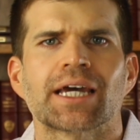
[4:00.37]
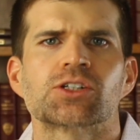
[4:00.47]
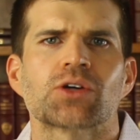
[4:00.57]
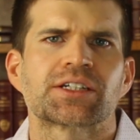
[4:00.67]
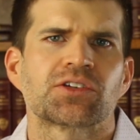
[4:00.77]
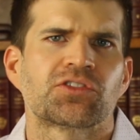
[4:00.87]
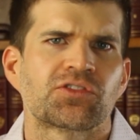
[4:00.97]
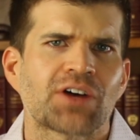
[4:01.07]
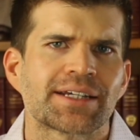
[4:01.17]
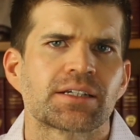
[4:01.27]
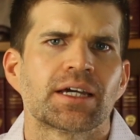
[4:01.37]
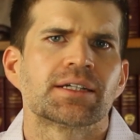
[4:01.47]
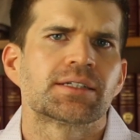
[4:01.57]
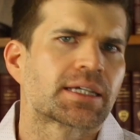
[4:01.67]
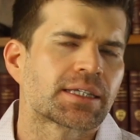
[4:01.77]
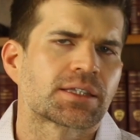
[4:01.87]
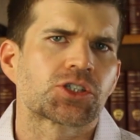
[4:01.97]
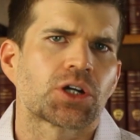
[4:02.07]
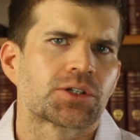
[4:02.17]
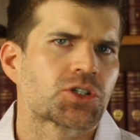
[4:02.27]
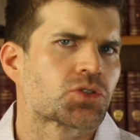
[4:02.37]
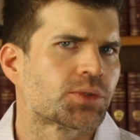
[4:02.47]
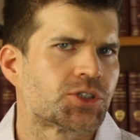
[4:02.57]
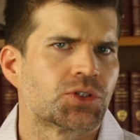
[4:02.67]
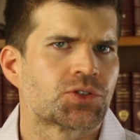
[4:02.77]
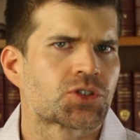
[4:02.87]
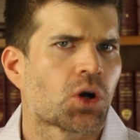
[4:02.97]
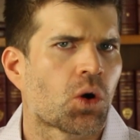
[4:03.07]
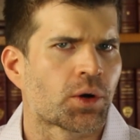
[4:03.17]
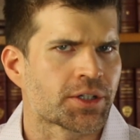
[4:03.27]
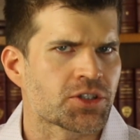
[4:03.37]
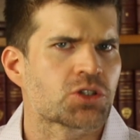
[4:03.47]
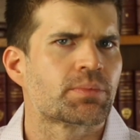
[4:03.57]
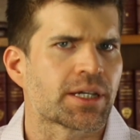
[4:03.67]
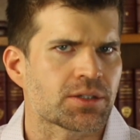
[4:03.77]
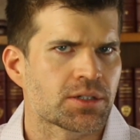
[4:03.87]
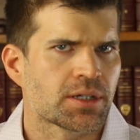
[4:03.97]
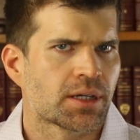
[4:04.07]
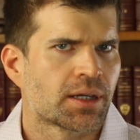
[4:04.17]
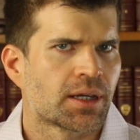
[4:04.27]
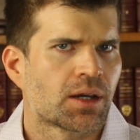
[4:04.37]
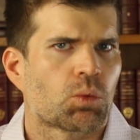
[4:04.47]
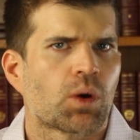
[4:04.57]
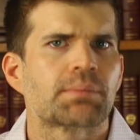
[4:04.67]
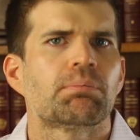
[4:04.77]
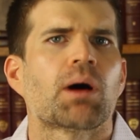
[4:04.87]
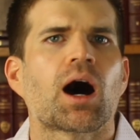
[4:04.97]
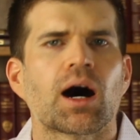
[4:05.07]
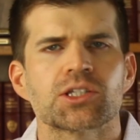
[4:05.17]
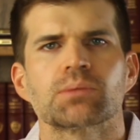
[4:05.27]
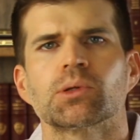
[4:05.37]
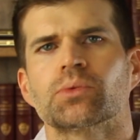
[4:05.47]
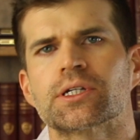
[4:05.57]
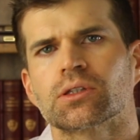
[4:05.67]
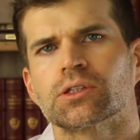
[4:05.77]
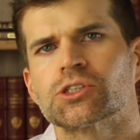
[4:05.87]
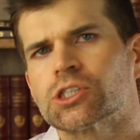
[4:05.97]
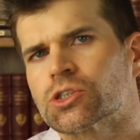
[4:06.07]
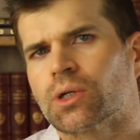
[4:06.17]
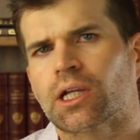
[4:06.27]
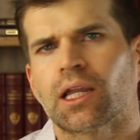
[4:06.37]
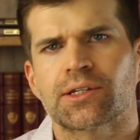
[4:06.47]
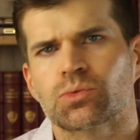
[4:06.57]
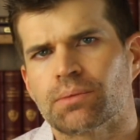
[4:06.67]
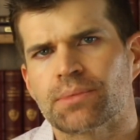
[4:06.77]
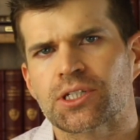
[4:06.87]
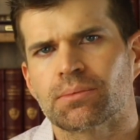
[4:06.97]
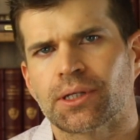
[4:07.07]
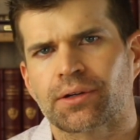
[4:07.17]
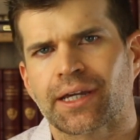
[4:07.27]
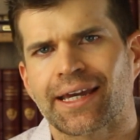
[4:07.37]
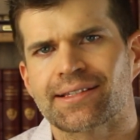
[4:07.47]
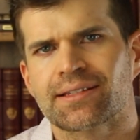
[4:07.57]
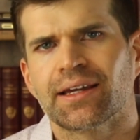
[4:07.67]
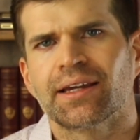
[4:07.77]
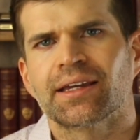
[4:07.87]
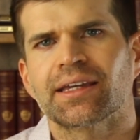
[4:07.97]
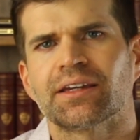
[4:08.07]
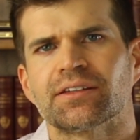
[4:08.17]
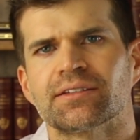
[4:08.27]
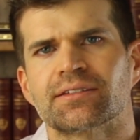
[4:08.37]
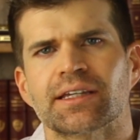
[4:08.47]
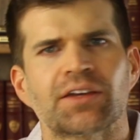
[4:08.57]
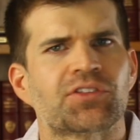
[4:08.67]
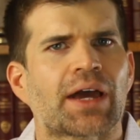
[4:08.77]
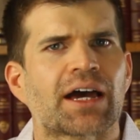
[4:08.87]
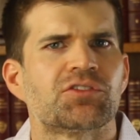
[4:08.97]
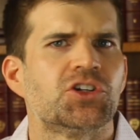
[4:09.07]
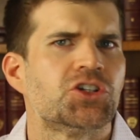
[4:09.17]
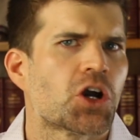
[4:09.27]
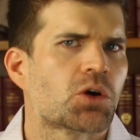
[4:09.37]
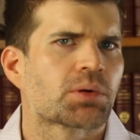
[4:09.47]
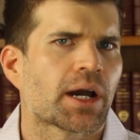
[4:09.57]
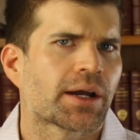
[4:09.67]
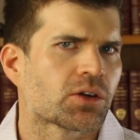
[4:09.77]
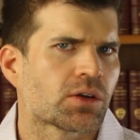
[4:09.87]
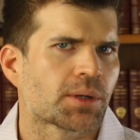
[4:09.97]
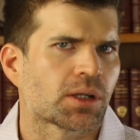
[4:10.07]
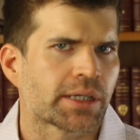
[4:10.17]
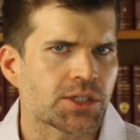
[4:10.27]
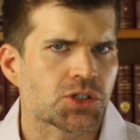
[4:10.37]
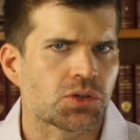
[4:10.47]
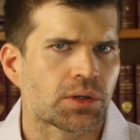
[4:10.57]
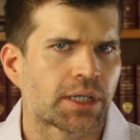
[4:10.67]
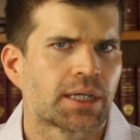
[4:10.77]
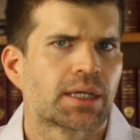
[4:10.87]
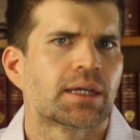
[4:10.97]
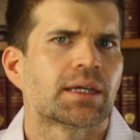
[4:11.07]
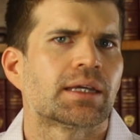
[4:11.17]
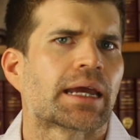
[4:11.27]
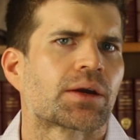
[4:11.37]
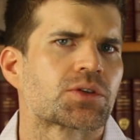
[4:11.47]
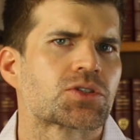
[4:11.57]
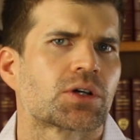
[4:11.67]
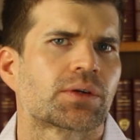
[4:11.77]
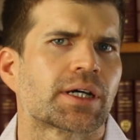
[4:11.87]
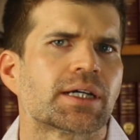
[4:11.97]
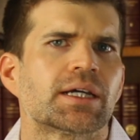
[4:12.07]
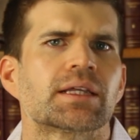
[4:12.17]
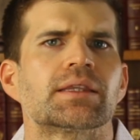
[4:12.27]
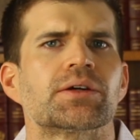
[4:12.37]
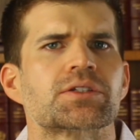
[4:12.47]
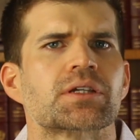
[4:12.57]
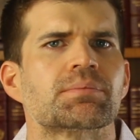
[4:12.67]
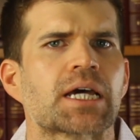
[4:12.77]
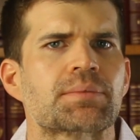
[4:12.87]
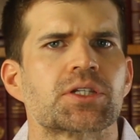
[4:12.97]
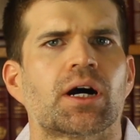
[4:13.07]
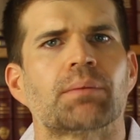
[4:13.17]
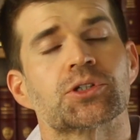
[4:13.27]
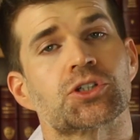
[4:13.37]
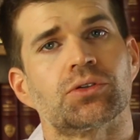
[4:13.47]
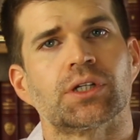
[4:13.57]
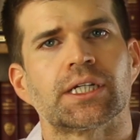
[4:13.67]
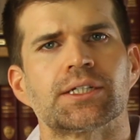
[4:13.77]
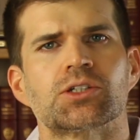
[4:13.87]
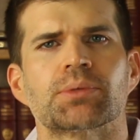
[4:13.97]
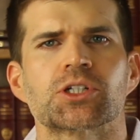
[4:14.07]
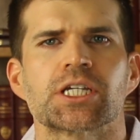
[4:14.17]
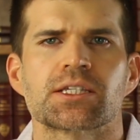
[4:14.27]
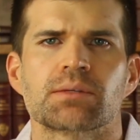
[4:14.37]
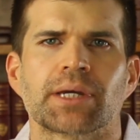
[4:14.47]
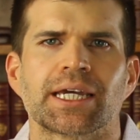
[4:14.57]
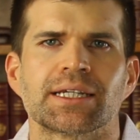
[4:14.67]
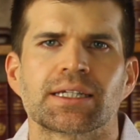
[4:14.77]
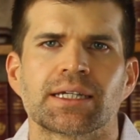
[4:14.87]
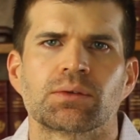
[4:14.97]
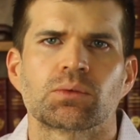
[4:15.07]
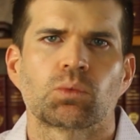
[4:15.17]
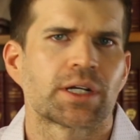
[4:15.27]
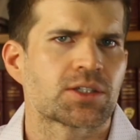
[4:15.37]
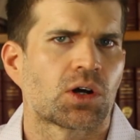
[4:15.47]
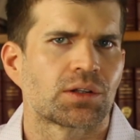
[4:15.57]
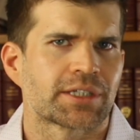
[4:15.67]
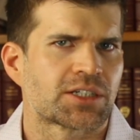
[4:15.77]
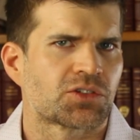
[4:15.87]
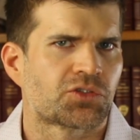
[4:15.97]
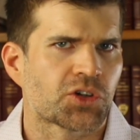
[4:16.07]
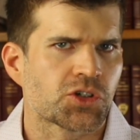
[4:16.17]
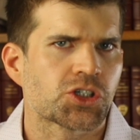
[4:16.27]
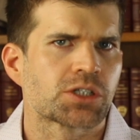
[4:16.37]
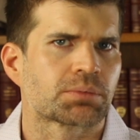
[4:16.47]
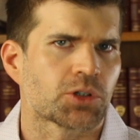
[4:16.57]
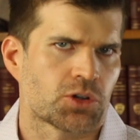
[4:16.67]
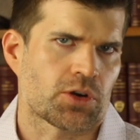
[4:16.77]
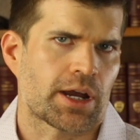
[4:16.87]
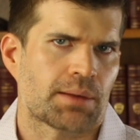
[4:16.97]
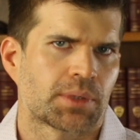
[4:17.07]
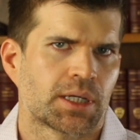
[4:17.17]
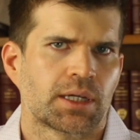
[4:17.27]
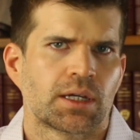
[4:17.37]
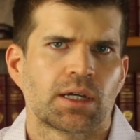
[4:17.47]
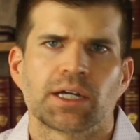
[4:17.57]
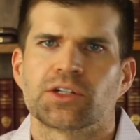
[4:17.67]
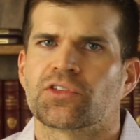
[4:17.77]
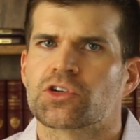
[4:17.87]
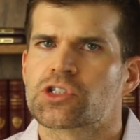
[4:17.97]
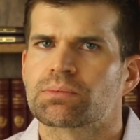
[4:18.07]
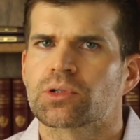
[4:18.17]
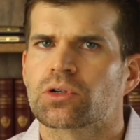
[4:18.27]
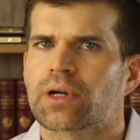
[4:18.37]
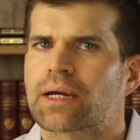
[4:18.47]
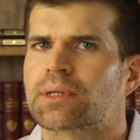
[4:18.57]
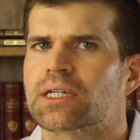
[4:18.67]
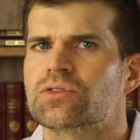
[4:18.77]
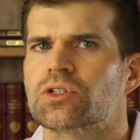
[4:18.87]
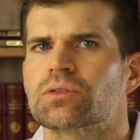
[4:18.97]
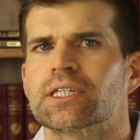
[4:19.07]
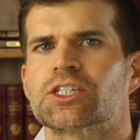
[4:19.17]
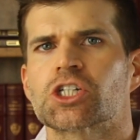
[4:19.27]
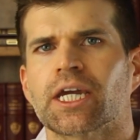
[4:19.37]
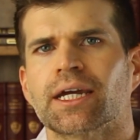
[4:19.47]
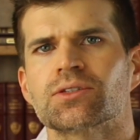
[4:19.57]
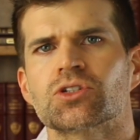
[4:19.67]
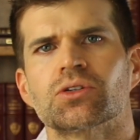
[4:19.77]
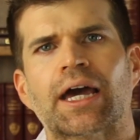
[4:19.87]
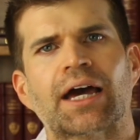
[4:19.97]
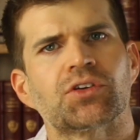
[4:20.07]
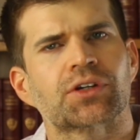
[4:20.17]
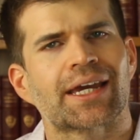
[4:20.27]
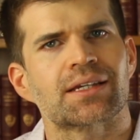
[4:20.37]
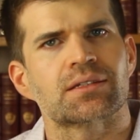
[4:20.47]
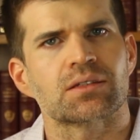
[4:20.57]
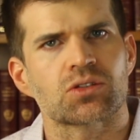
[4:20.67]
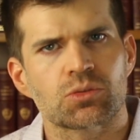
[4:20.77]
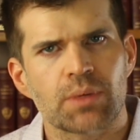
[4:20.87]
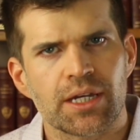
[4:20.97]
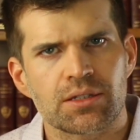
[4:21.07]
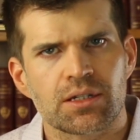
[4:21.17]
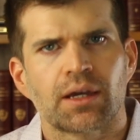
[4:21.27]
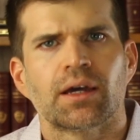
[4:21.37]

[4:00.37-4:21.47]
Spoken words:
and try to fight to get the charges reduced or dismissed. One possible resolution to a Class 1 misdemeanor case is if you have no prior criminal history. In Arizona, there is sometimes the opportunity to participate in what is called a diversion program. A diversion program gives you the chance to have your case dismissed